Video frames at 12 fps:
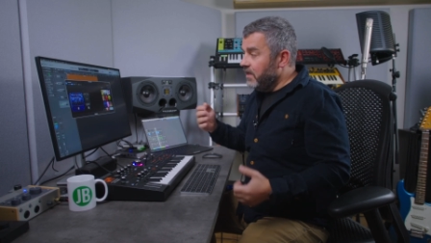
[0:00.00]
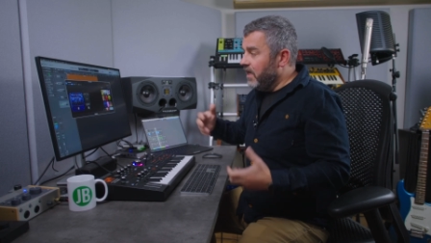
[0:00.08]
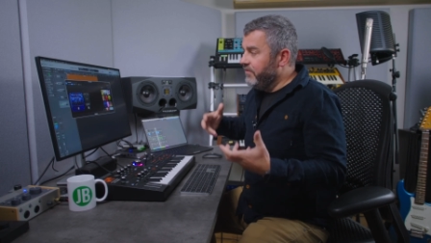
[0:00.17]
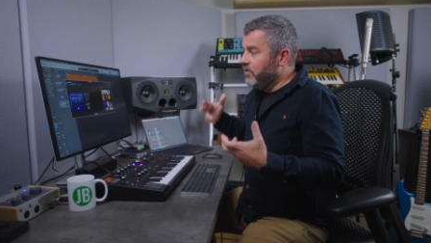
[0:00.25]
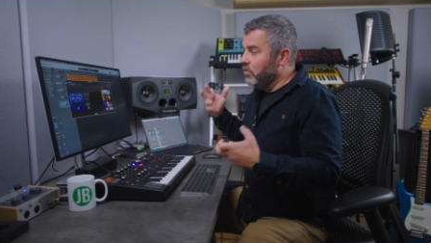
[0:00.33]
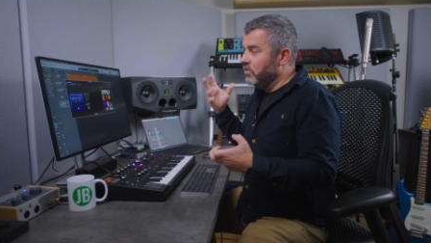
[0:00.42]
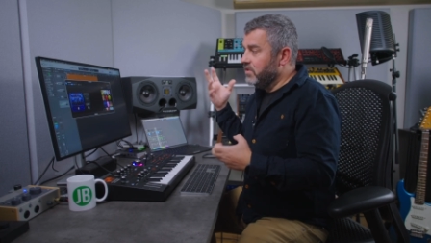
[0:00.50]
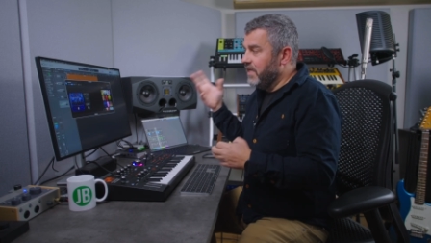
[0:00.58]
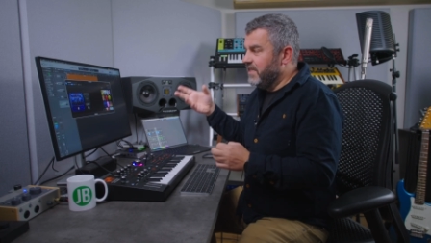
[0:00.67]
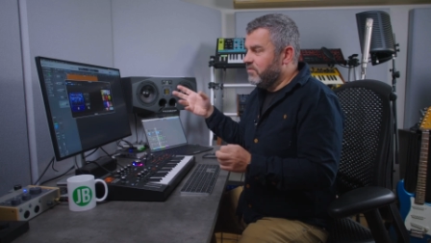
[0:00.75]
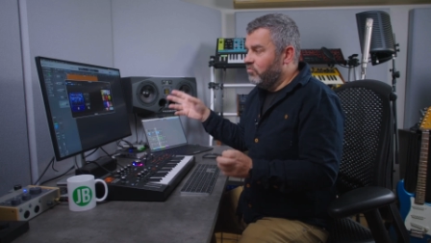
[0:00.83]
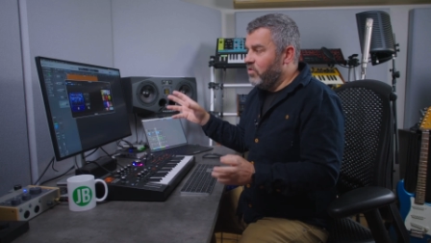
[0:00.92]
And of course,
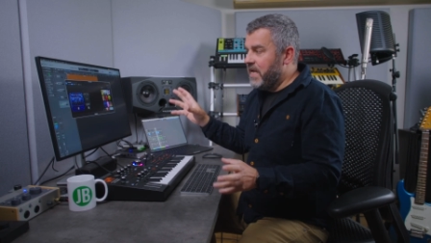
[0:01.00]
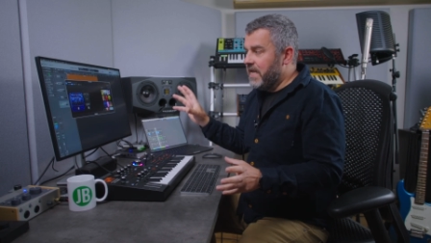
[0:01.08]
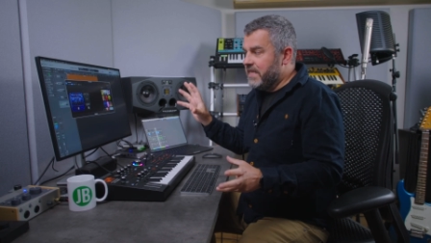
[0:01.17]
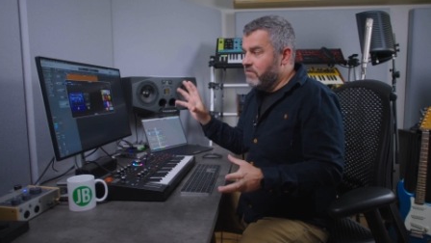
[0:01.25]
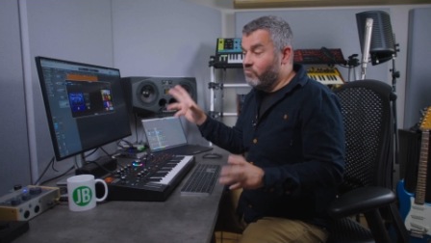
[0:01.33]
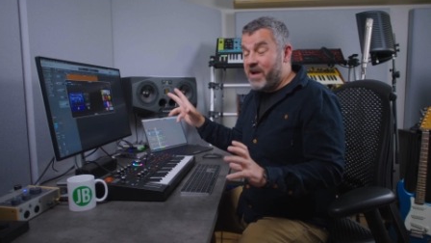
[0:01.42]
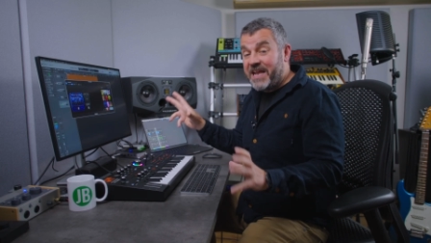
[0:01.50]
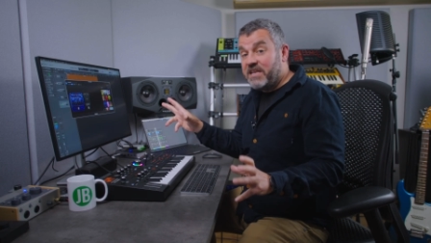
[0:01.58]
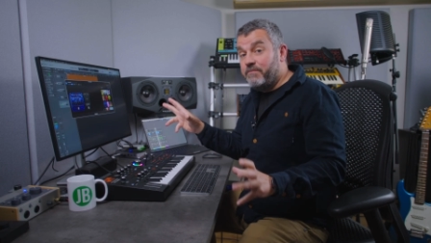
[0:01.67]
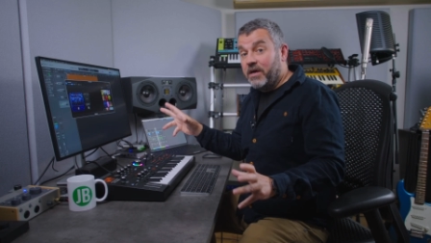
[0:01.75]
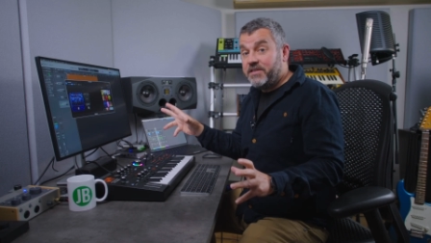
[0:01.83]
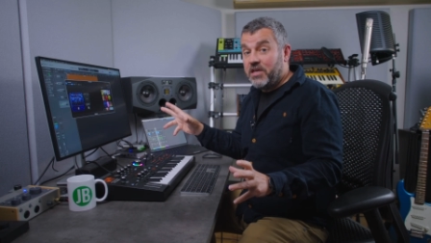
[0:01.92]
it's really the
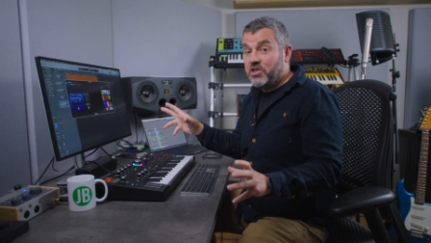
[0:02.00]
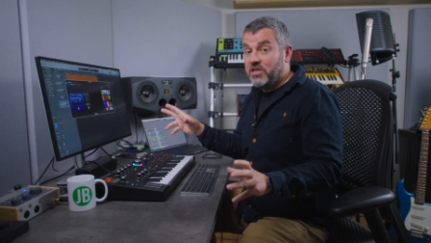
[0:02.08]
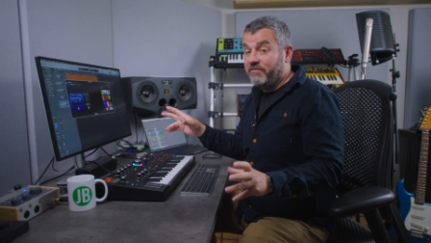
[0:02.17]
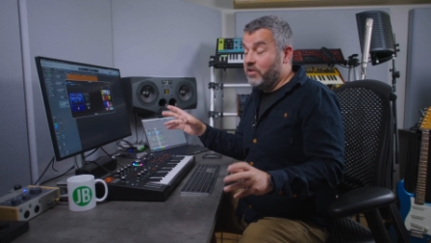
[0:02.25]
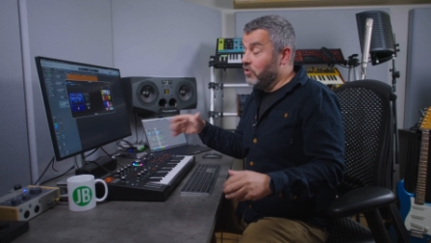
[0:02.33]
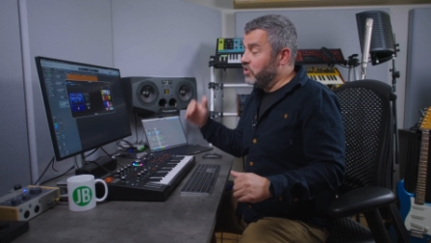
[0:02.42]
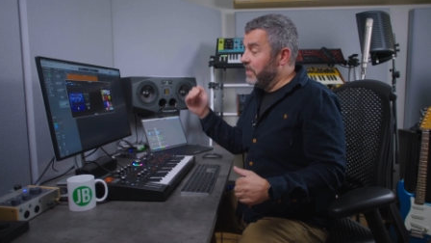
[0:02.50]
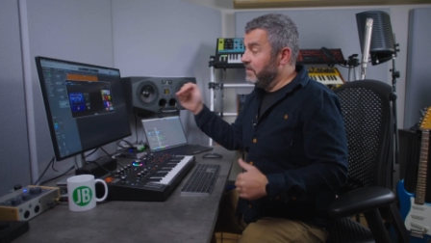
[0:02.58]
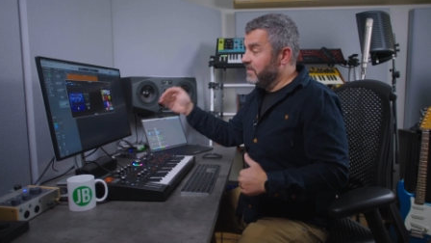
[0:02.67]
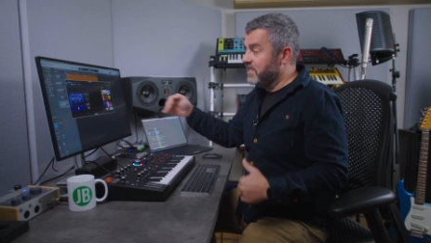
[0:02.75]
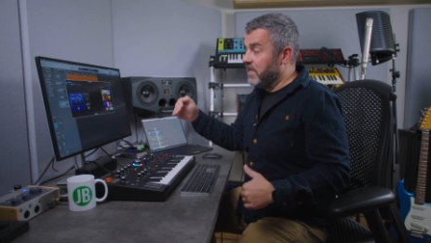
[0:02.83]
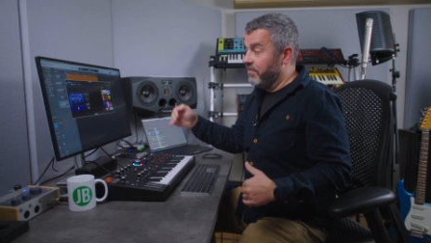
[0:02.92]
randomization of logic
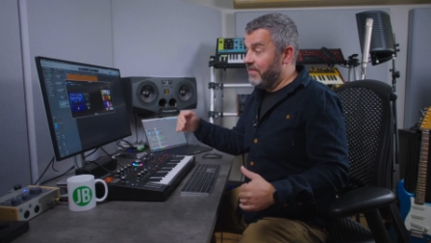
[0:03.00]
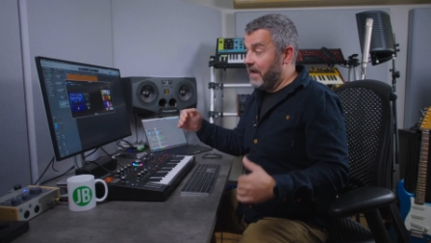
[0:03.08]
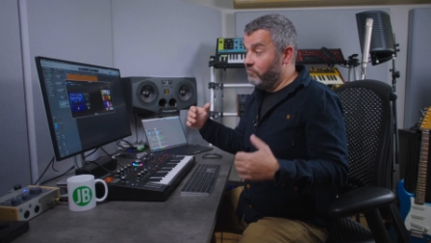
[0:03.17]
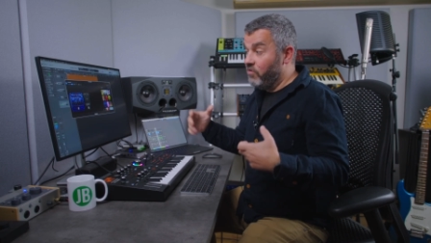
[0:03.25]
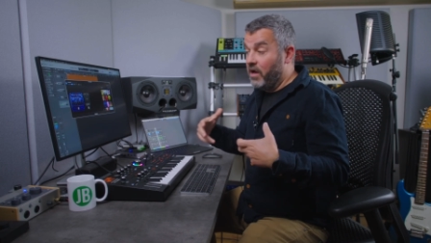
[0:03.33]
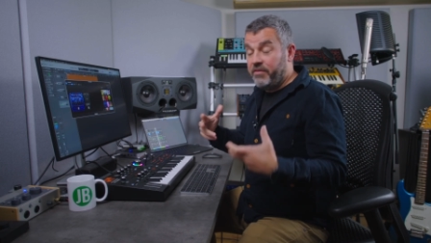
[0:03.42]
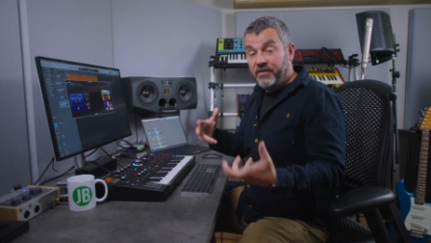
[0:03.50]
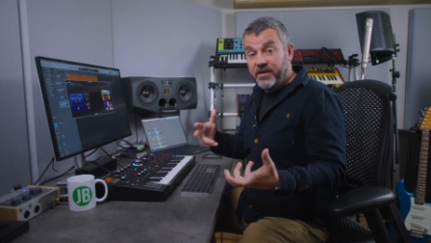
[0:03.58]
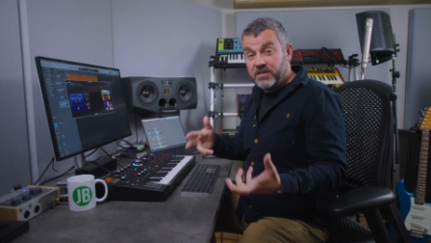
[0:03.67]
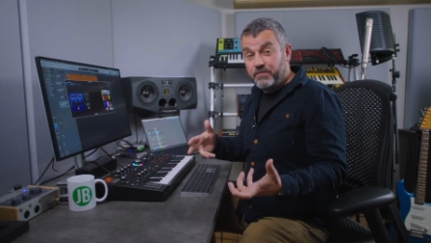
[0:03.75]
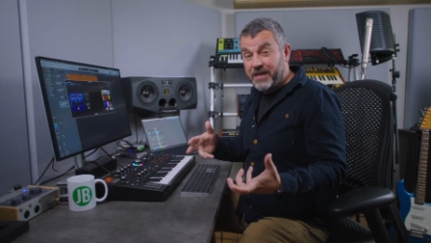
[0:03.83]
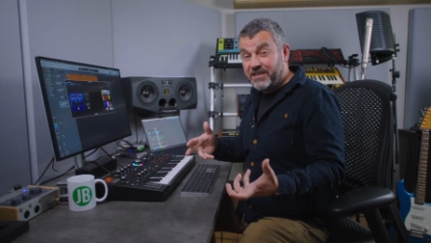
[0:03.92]
that's done that, rather than
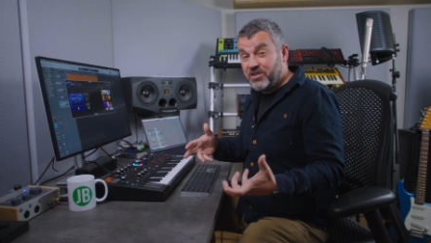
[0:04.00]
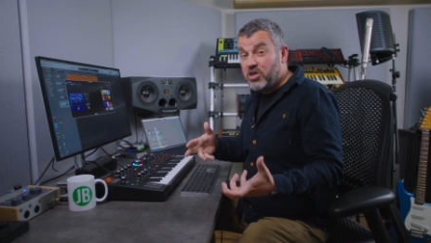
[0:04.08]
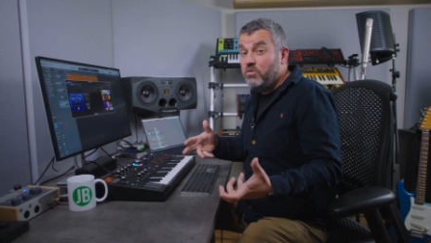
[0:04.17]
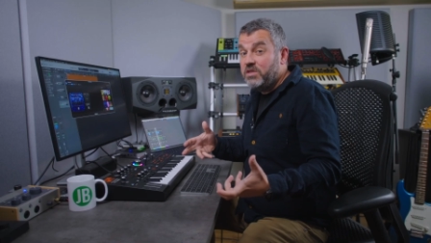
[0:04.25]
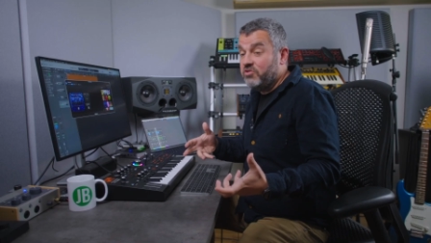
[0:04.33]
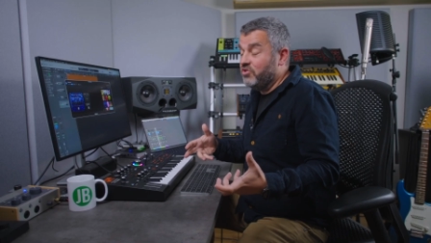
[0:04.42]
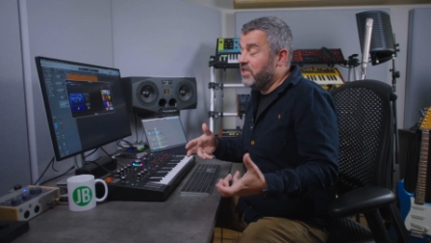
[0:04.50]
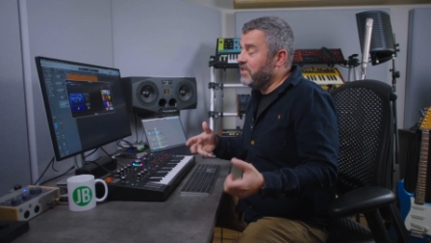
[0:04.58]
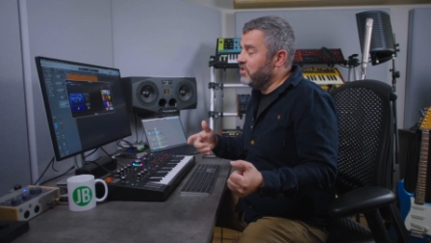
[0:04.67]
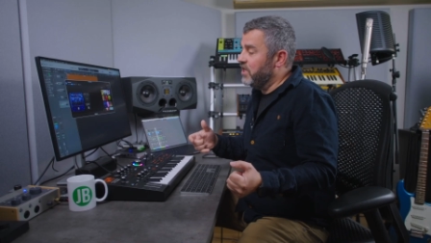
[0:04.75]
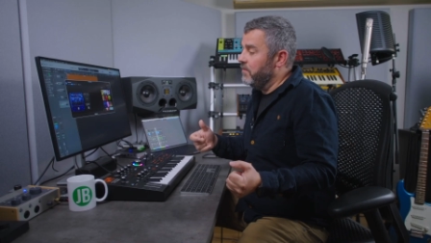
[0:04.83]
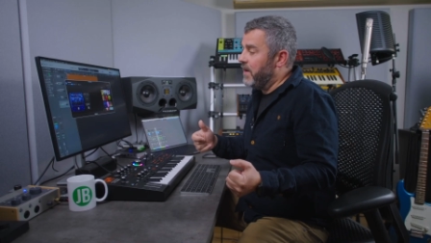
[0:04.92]
us being too
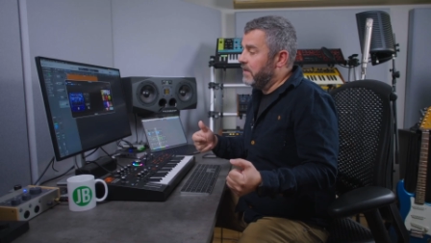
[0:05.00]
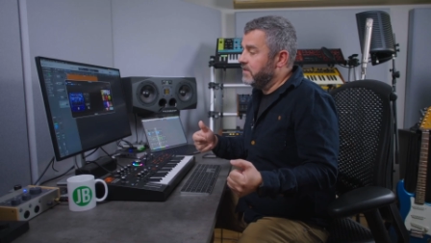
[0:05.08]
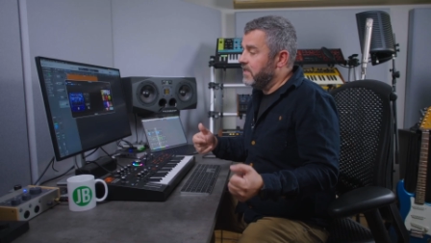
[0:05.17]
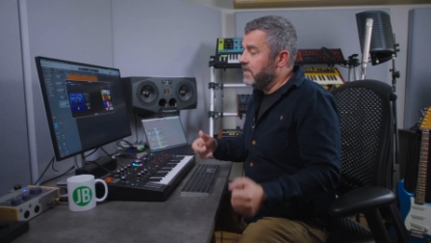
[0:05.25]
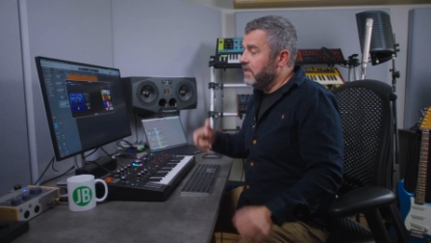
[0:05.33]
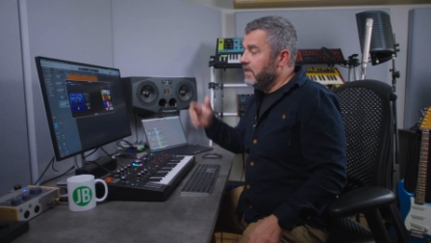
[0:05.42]
strategic about it.